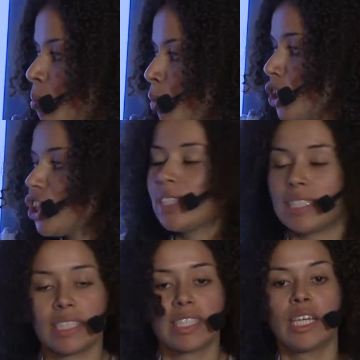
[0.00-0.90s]

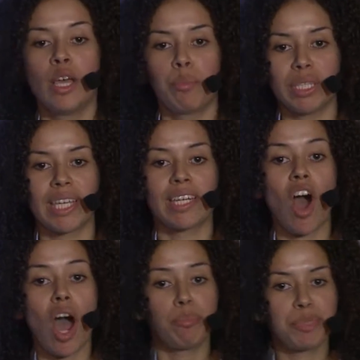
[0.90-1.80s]
purchases, but then
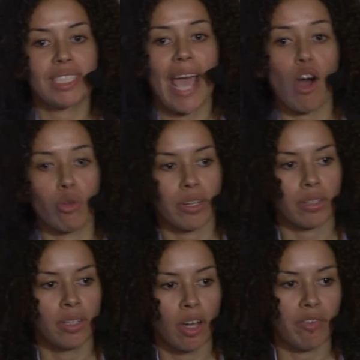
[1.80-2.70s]
opts out
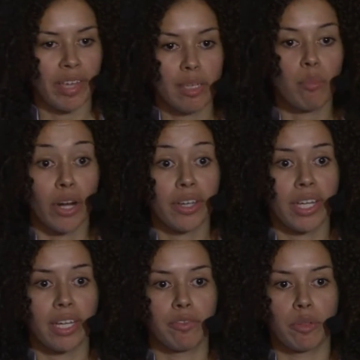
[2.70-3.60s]
of any
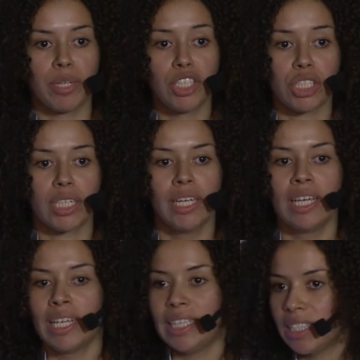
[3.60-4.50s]
marketing information.
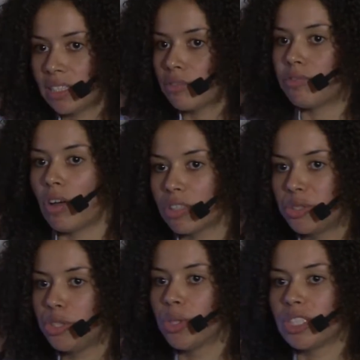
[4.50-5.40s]
He doesn't follow
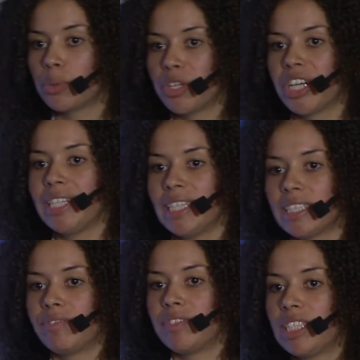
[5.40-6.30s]
you on Twitter. He
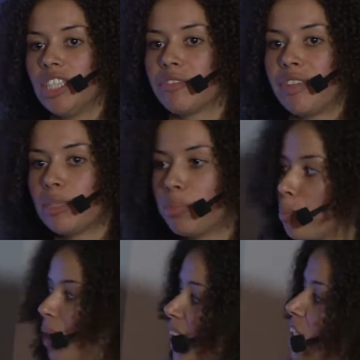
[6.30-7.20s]
doesn't visit your Facebook
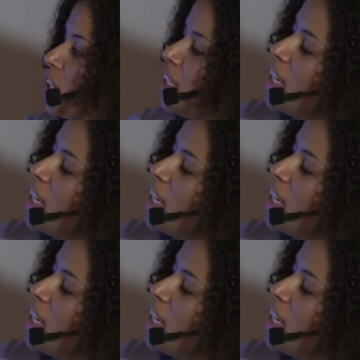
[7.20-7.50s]
page.